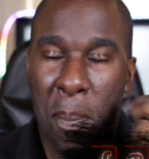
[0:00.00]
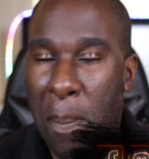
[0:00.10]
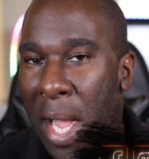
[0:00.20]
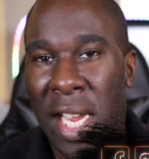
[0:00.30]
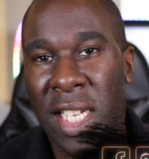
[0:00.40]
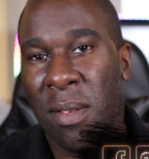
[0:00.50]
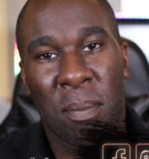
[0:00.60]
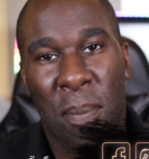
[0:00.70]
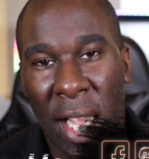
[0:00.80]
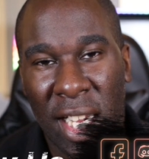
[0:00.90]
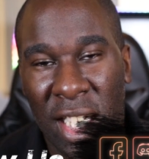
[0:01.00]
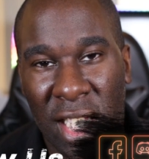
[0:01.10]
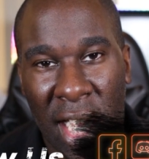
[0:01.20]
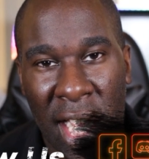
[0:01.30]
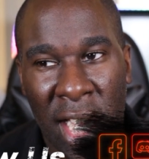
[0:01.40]
made back in the
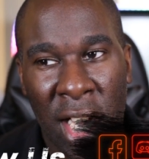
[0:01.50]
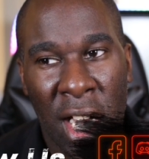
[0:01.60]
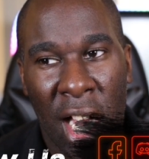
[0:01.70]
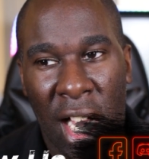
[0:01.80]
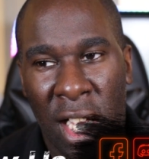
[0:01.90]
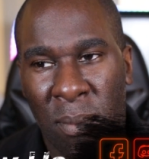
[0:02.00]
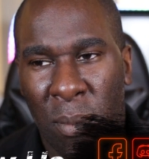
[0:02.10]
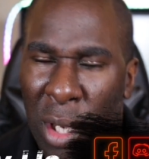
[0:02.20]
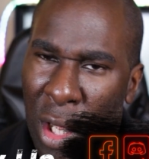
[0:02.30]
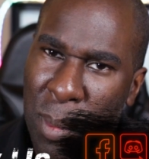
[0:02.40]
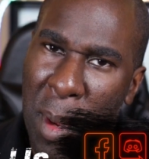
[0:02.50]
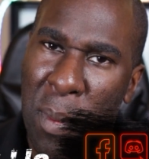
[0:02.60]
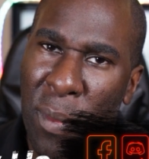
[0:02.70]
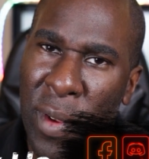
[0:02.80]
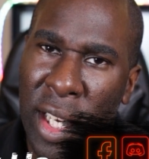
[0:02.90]
day. Loads of
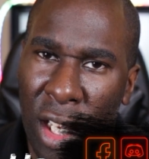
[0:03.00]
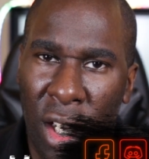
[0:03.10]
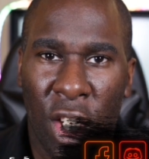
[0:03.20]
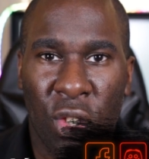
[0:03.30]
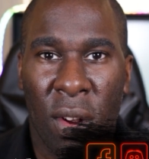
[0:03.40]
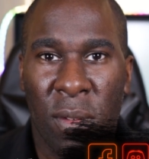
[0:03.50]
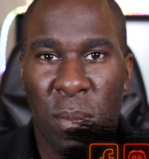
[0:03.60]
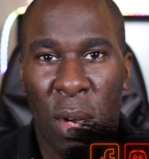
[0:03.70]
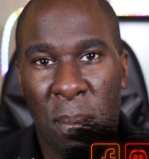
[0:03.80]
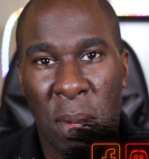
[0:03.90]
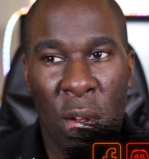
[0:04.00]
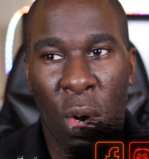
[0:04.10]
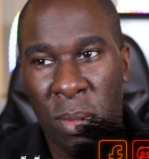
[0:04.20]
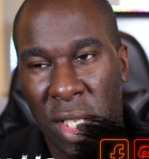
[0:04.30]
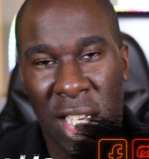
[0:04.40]
people think that hard drives might be
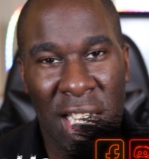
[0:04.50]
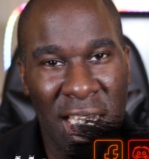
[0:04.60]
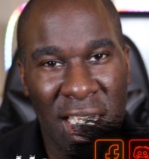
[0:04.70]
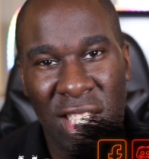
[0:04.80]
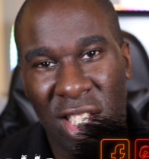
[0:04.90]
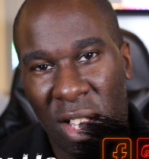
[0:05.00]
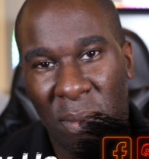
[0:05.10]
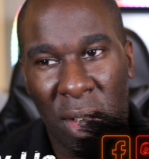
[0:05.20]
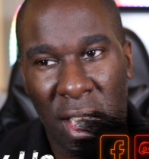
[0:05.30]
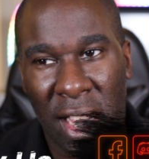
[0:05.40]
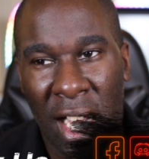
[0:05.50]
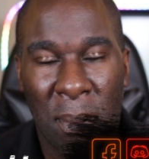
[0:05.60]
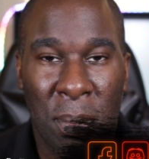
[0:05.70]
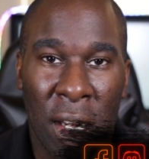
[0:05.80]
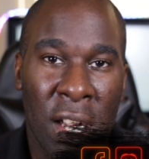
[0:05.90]
obsolete and stuff like
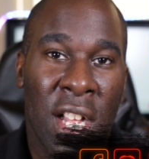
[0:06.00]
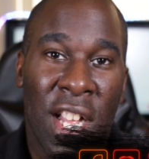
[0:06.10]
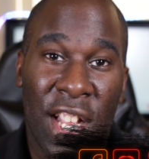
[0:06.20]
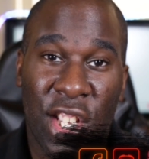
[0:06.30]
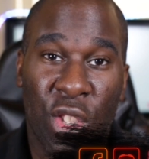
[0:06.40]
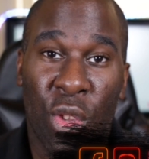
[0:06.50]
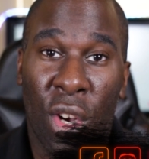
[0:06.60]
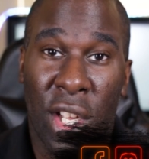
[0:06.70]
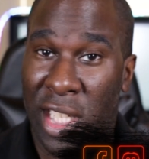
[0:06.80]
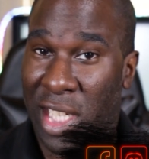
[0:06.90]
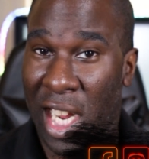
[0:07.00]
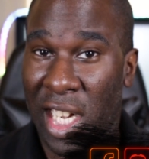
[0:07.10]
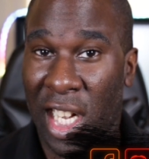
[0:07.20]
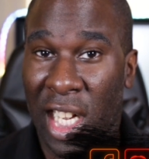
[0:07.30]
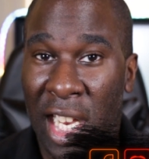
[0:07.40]
that, but it's not.
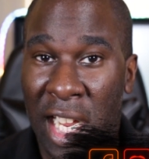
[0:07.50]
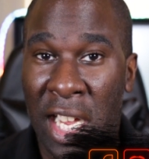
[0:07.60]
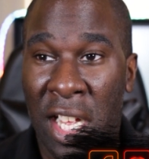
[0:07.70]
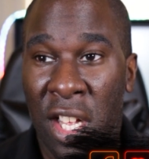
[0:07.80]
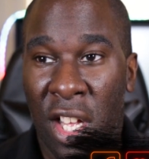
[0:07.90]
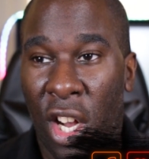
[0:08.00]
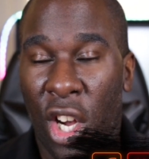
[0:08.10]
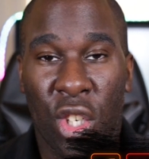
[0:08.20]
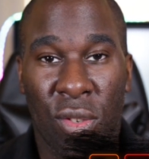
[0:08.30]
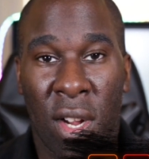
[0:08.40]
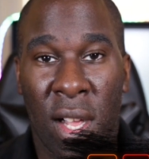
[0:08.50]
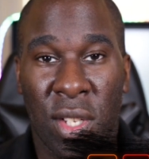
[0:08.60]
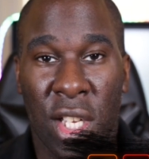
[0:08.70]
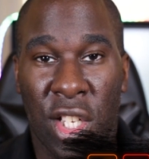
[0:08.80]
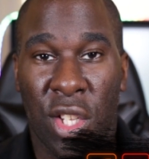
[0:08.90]
Technically, hard
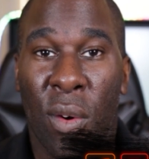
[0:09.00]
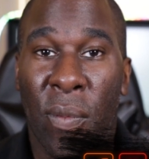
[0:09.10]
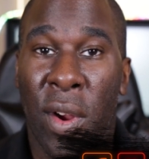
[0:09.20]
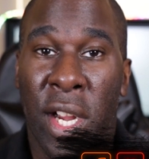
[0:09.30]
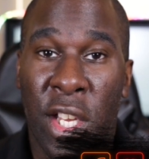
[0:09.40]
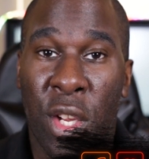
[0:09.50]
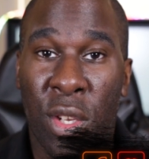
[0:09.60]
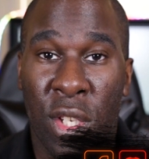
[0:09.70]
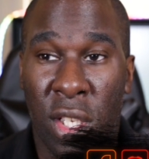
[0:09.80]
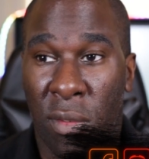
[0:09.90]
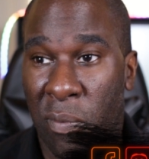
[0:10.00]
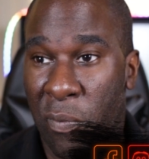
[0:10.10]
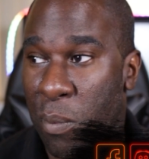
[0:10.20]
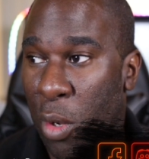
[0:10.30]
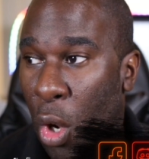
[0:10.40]
drives are still very used
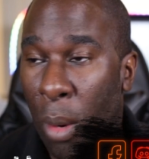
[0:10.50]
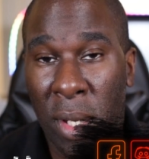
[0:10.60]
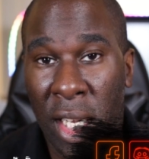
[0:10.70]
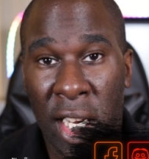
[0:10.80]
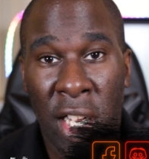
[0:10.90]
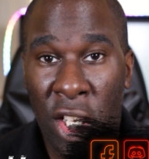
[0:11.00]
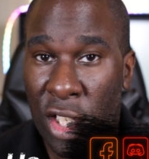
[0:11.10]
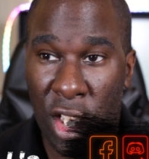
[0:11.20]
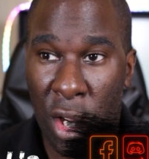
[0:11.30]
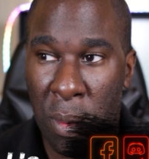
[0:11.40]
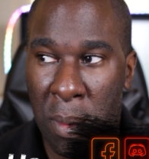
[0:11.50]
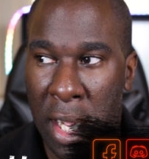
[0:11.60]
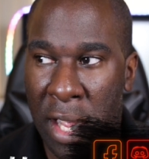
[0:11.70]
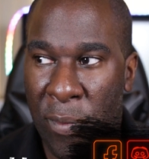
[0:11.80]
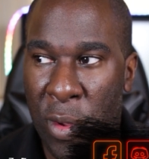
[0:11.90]
commonly. So
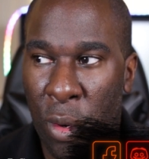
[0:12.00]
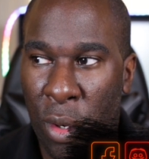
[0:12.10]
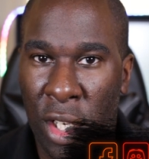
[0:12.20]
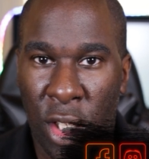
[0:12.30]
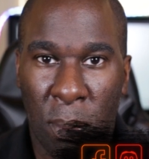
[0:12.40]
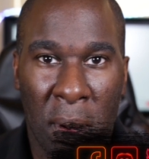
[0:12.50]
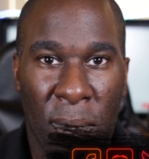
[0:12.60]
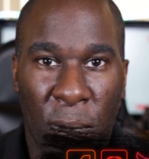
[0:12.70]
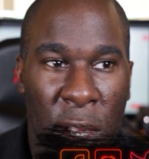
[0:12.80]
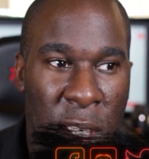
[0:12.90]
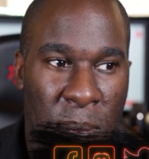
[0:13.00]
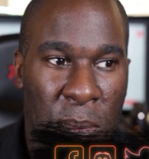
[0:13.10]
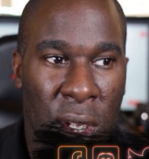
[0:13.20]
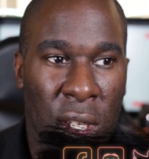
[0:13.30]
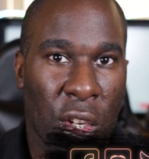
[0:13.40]
if you're going to talk about
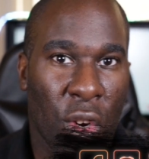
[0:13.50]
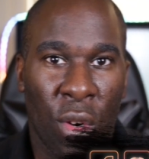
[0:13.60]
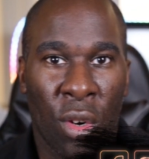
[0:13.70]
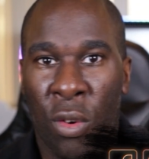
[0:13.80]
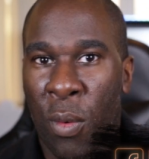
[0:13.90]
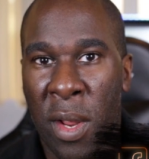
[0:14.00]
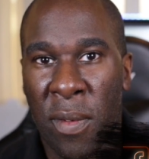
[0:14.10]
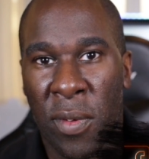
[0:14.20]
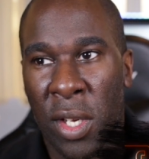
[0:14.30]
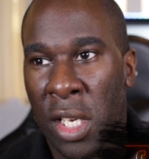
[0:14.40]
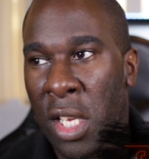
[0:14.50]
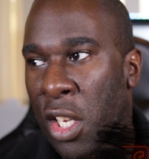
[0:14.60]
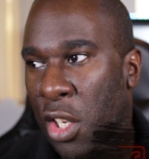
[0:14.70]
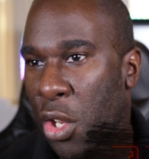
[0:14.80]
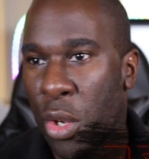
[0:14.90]
Facebook or even
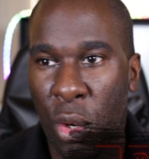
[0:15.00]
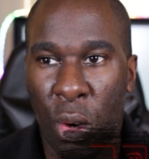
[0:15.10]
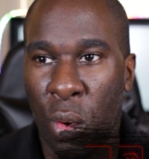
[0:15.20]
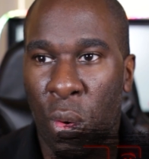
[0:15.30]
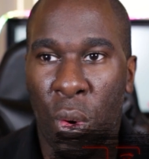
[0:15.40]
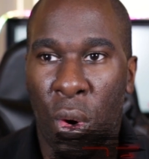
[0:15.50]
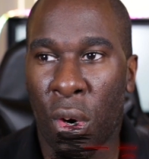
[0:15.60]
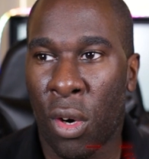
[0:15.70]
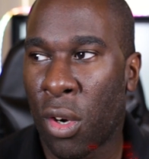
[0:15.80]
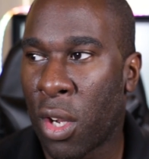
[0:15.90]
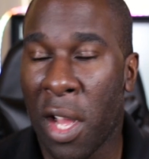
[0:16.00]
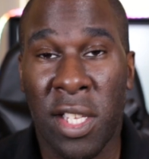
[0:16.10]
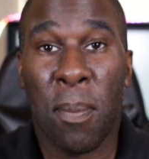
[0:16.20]
Google, or